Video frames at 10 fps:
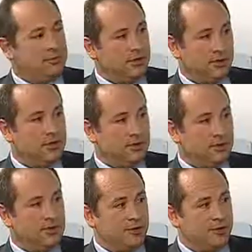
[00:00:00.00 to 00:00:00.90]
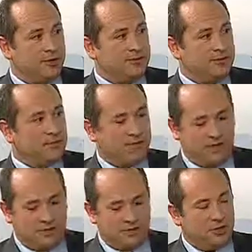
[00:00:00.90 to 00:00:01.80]
you wake up in no pain.
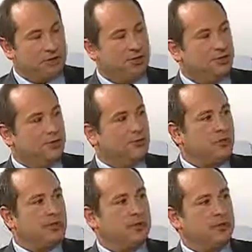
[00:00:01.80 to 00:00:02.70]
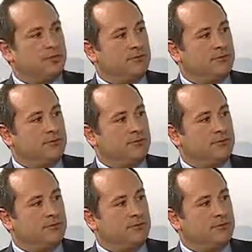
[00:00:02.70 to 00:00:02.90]
2, no breathing tube.